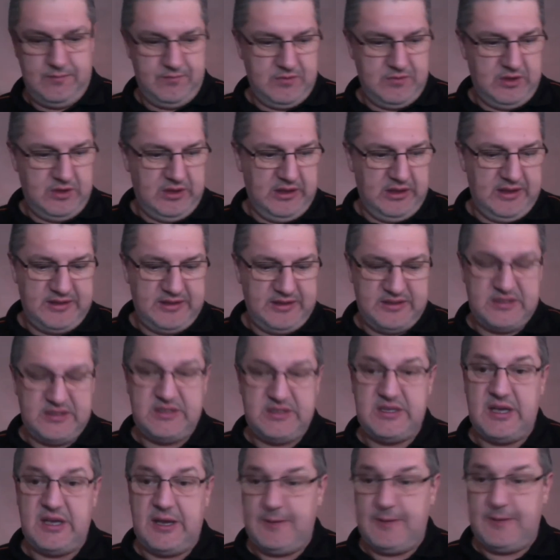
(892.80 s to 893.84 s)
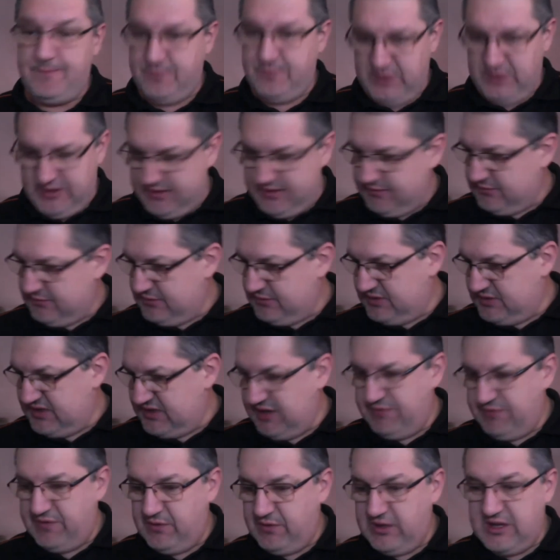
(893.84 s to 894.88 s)
Let's see
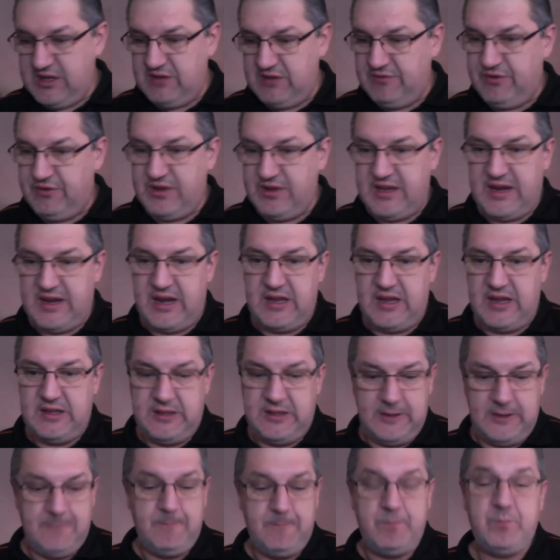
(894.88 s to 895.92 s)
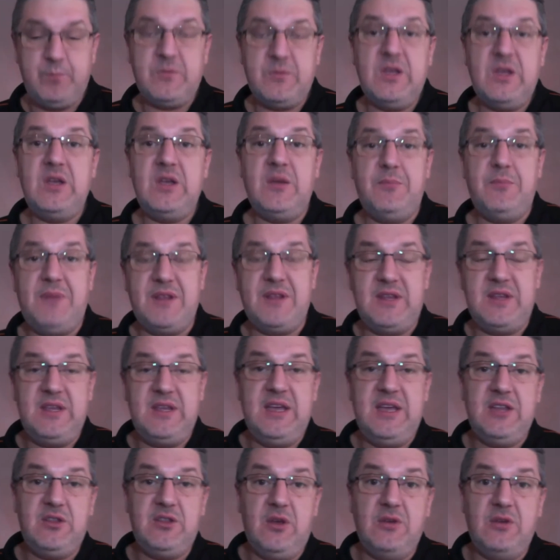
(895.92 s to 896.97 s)
if we didn't forget anything. But yeah,
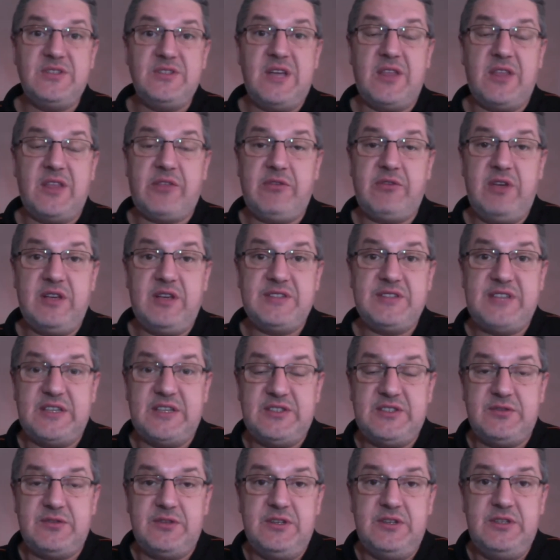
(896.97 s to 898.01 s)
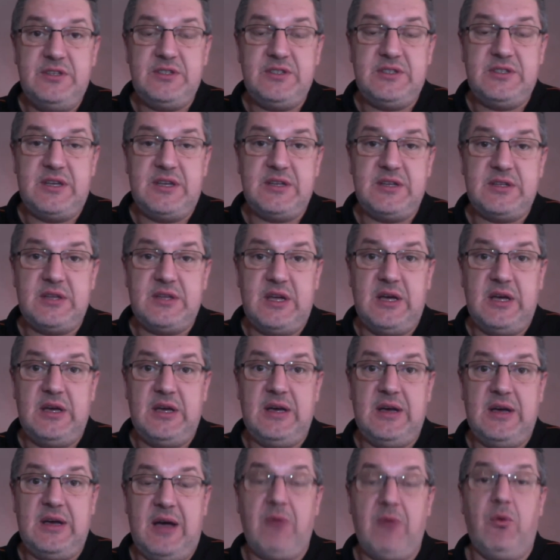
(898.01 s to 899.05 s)
those are 3 accessories that
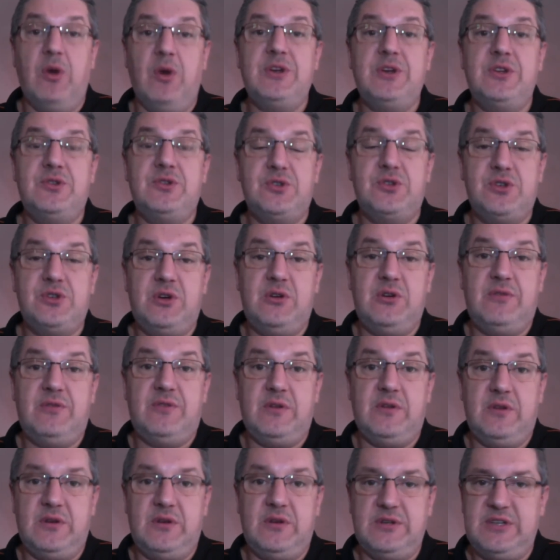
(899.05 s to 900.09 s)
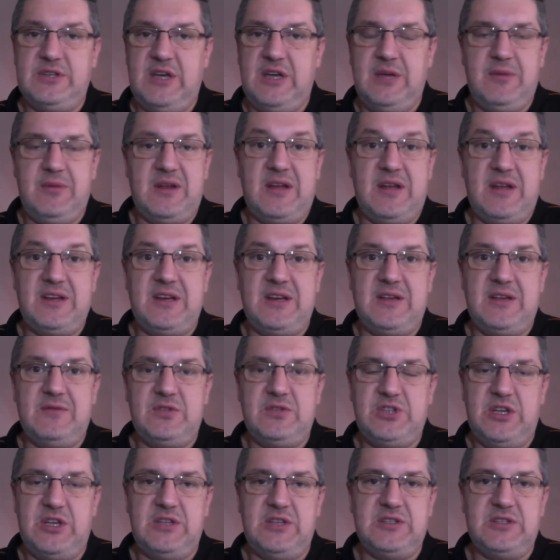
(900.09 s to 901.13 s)
I wanted to show you for a long time and I didn't have a chance and